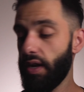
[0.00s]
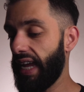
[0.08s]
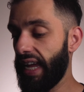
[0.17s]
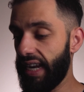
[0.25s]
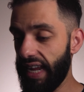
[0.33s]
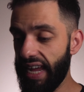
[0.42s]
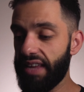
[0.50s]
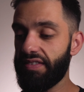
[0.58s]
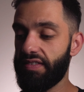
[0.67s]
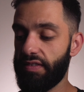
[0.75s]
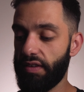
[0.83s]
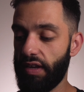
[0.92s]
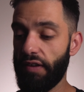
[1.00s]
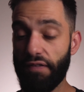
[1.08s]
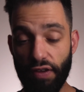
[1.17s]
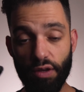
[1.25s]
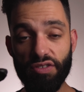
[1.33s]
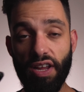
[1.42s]
It
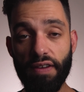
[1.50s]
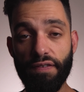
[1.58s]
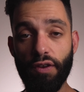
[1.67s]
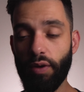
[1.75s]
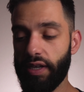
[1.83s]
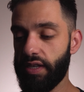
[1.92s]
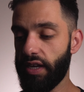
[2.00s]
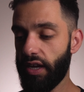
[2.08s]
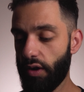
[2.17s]
feels like fluid.